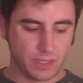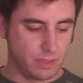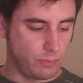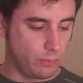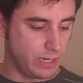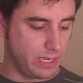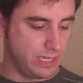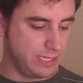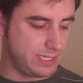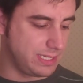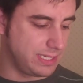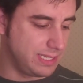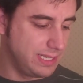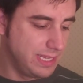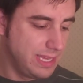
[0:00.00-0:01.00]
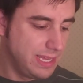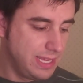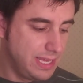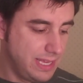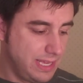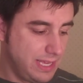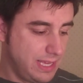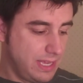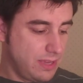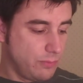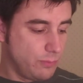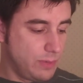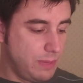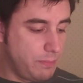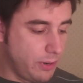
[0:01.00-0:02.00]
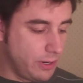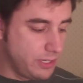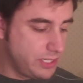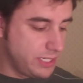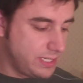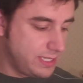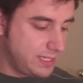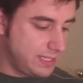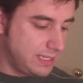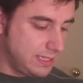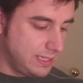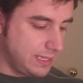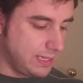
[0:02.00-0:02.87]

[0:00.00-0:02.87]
wanting to repurchase.